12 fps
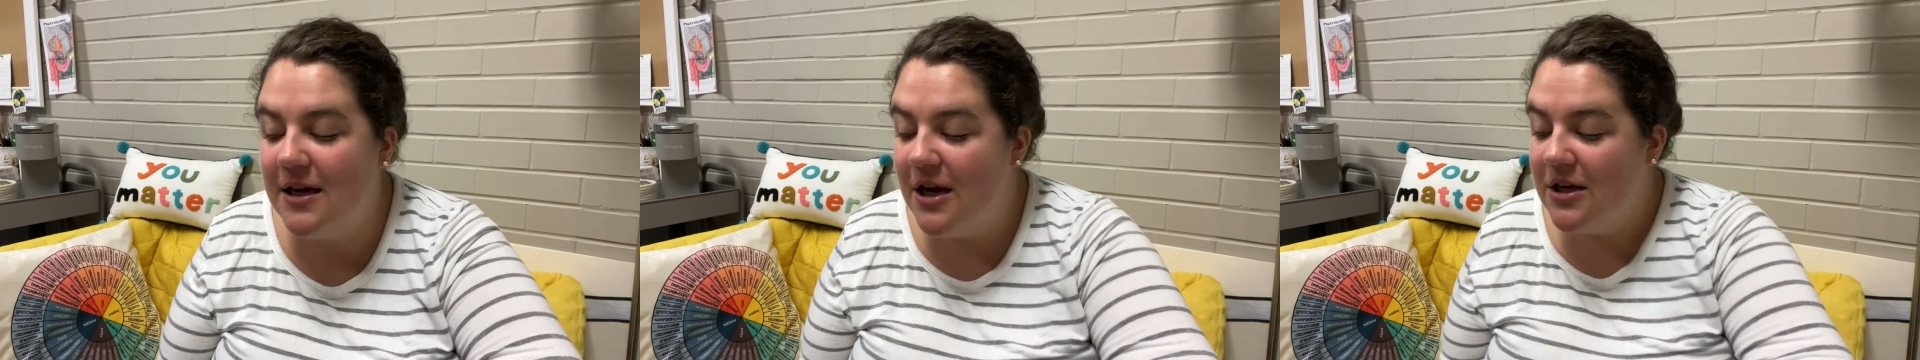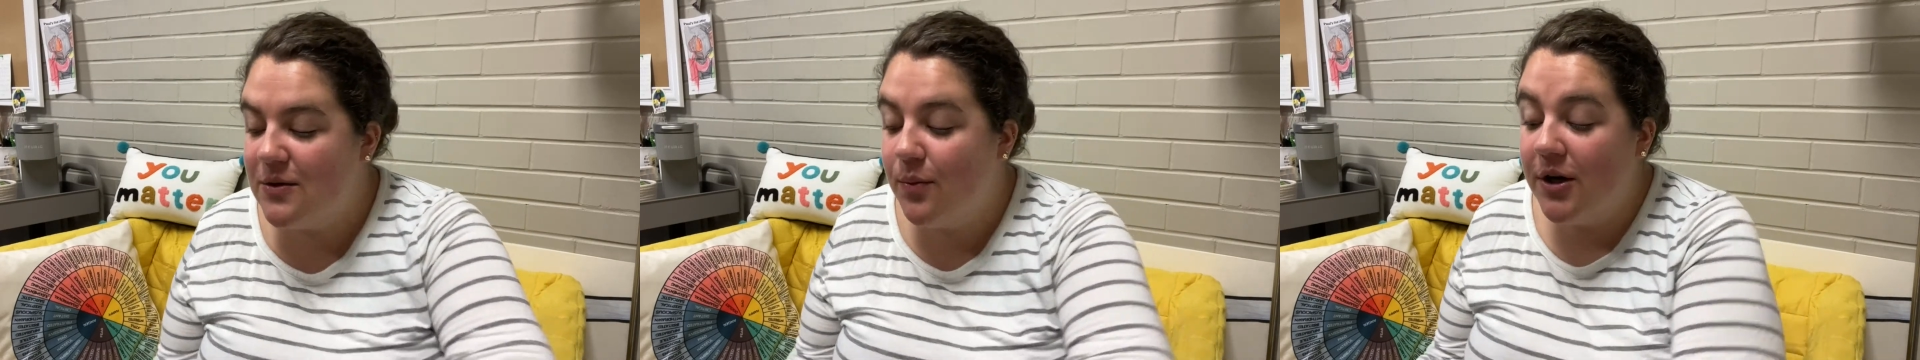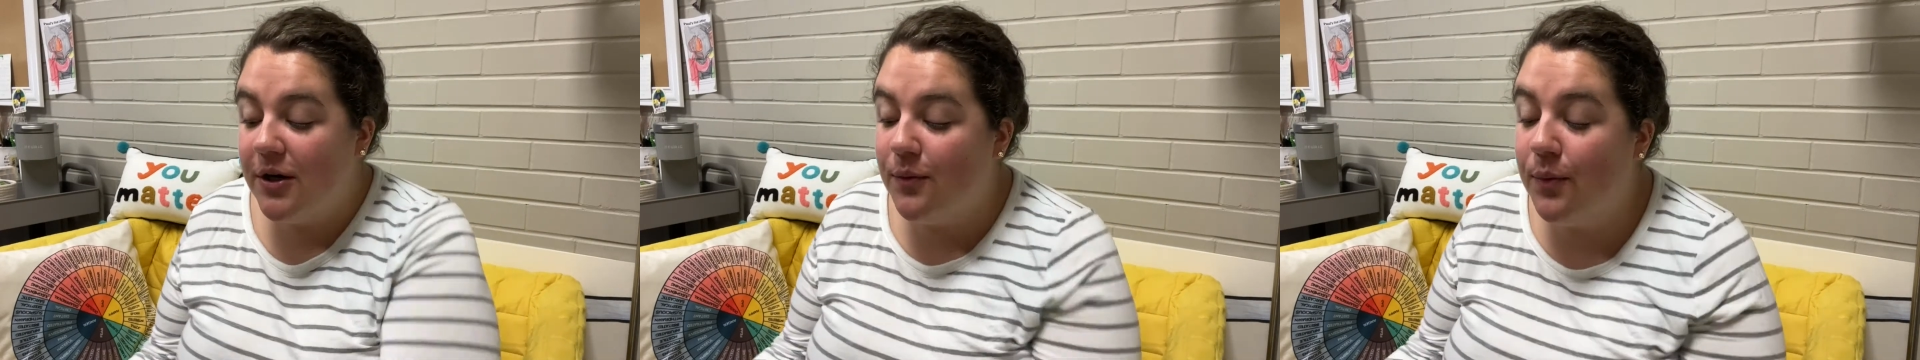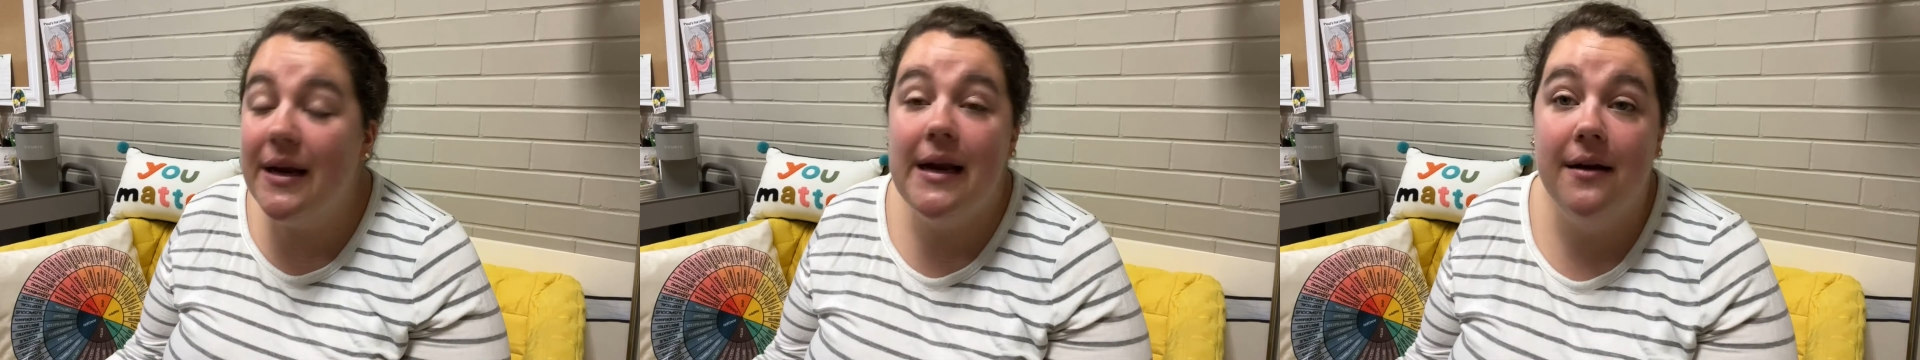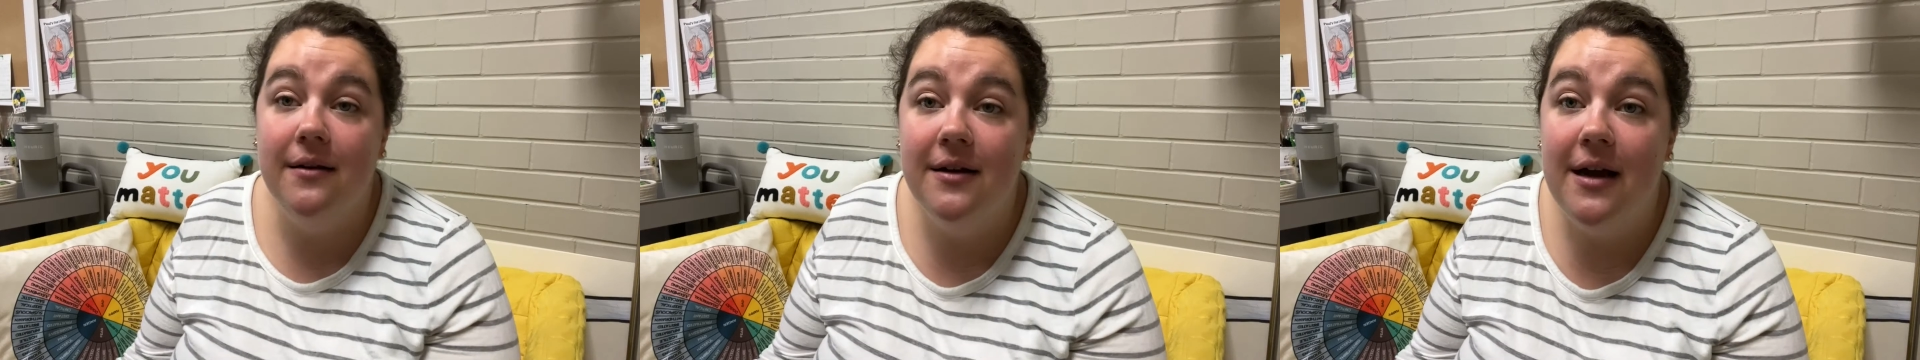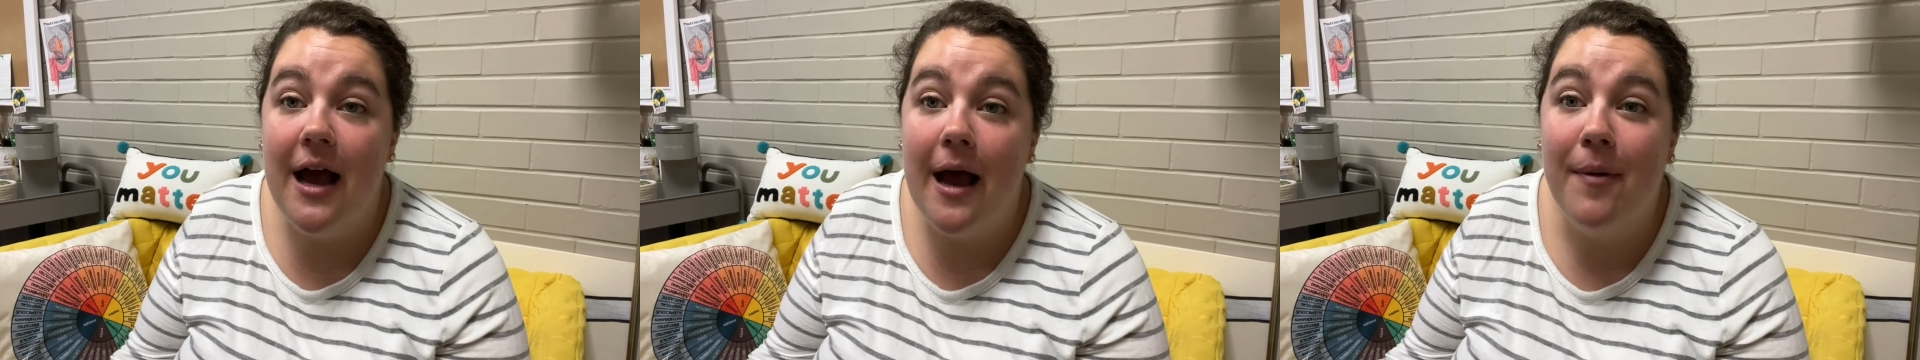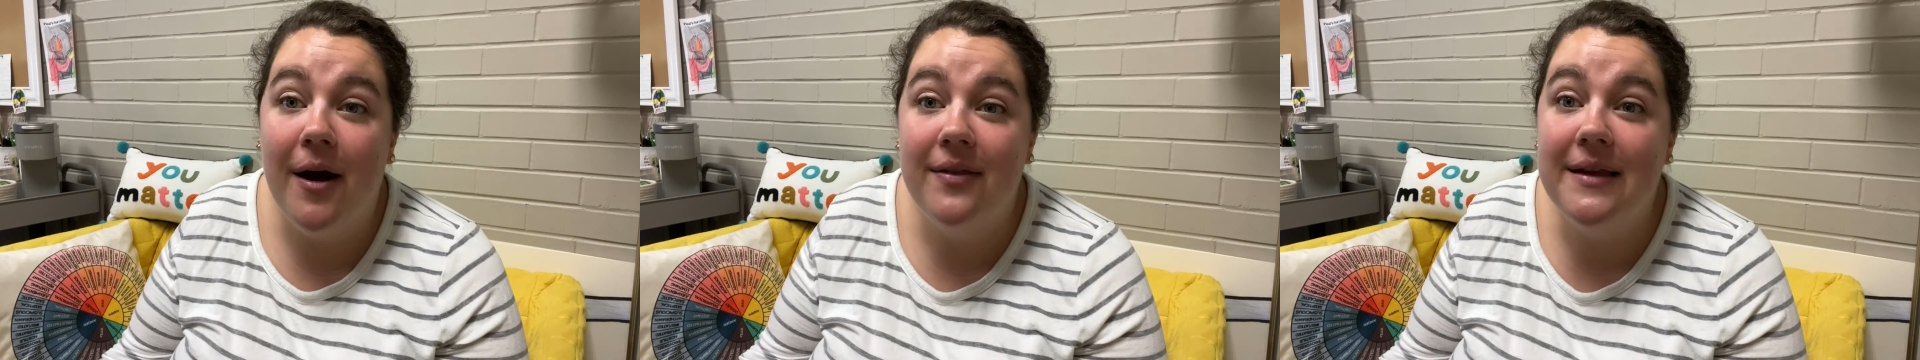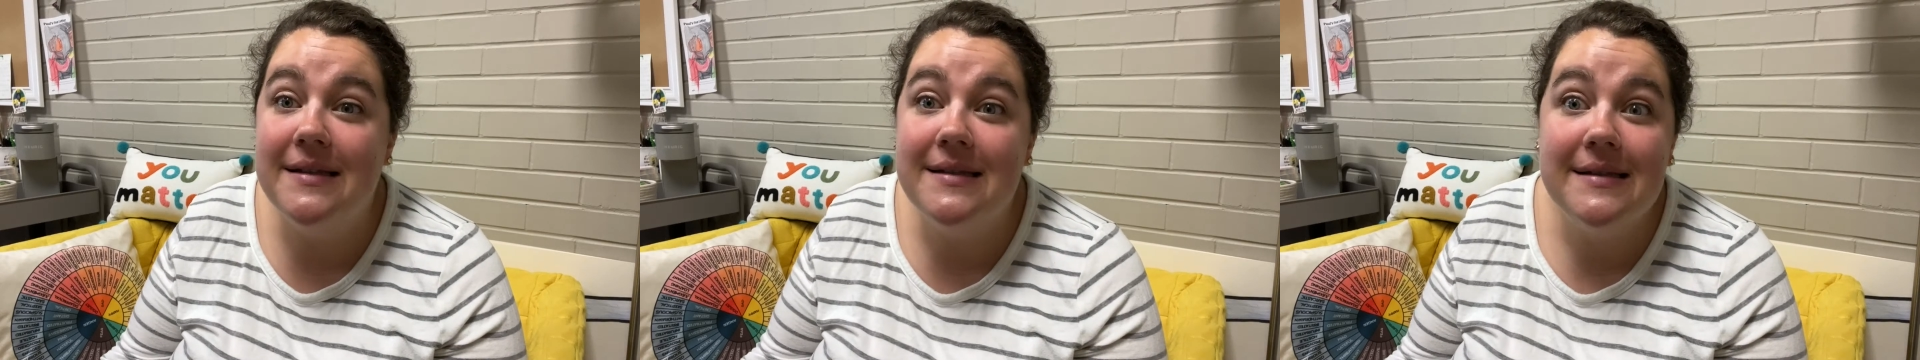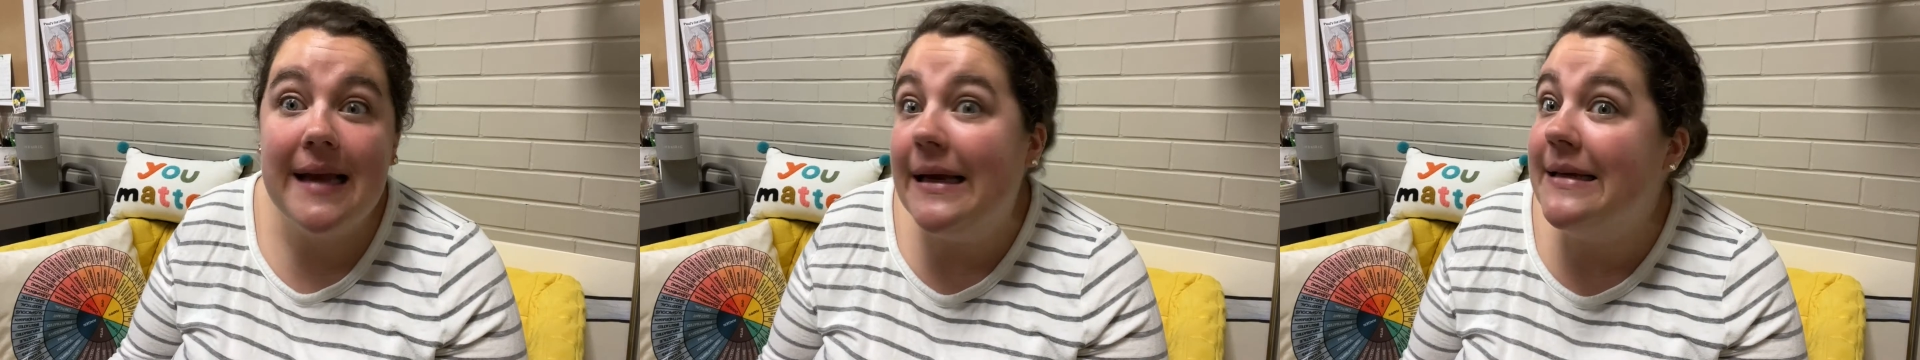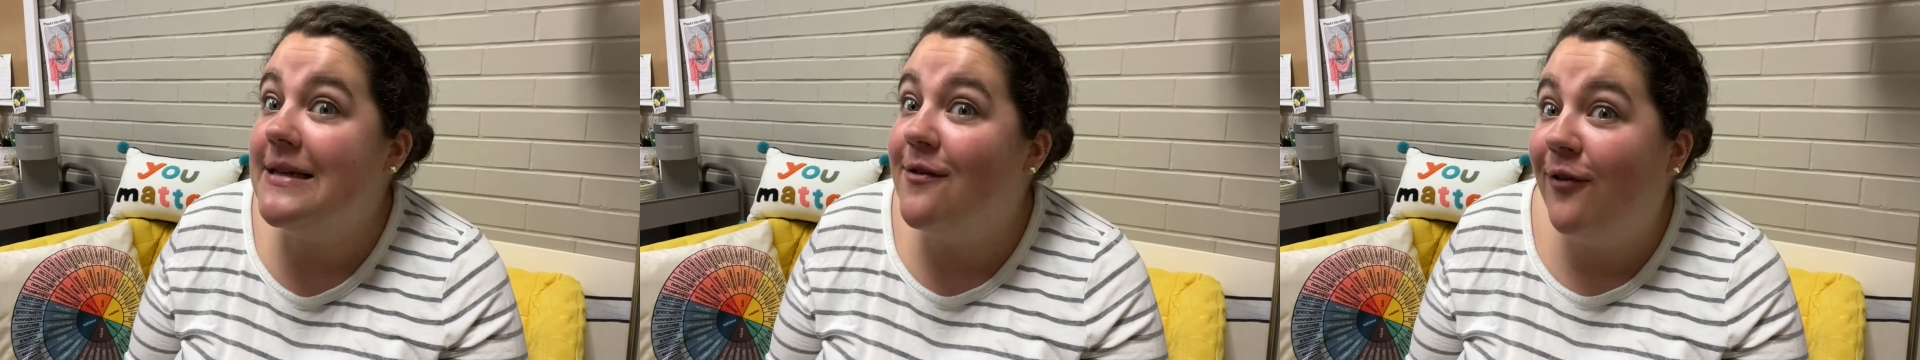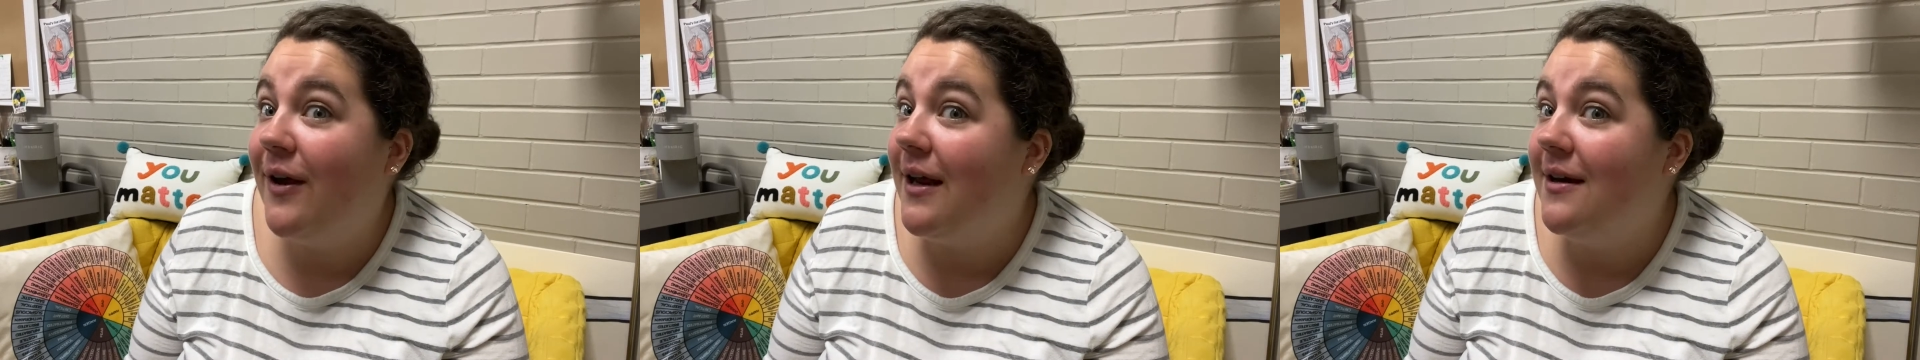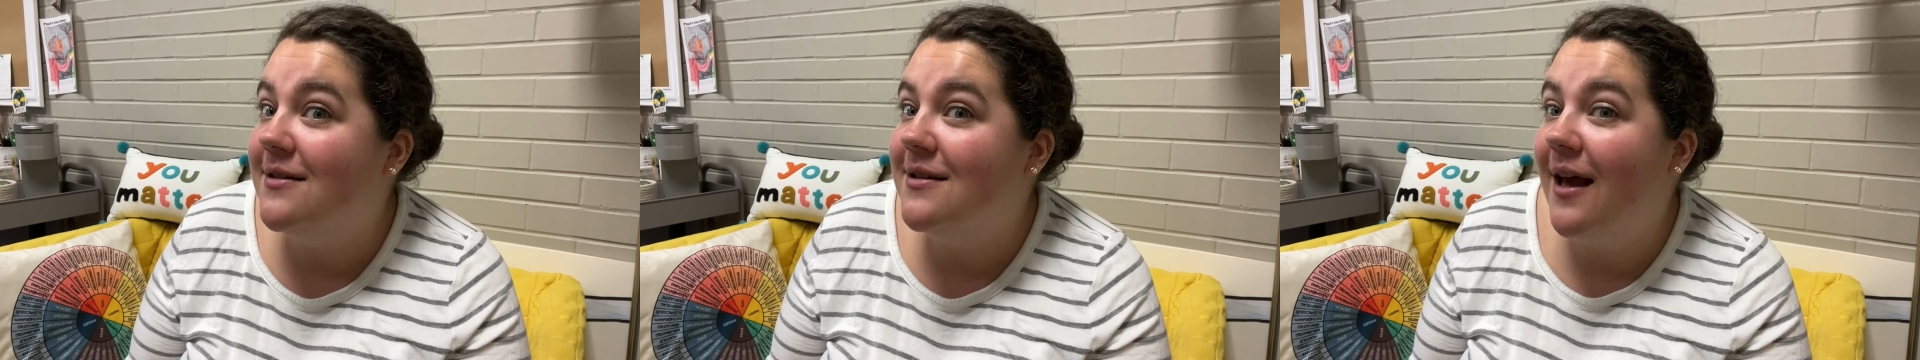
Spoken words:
So we're going to read about these sandy feet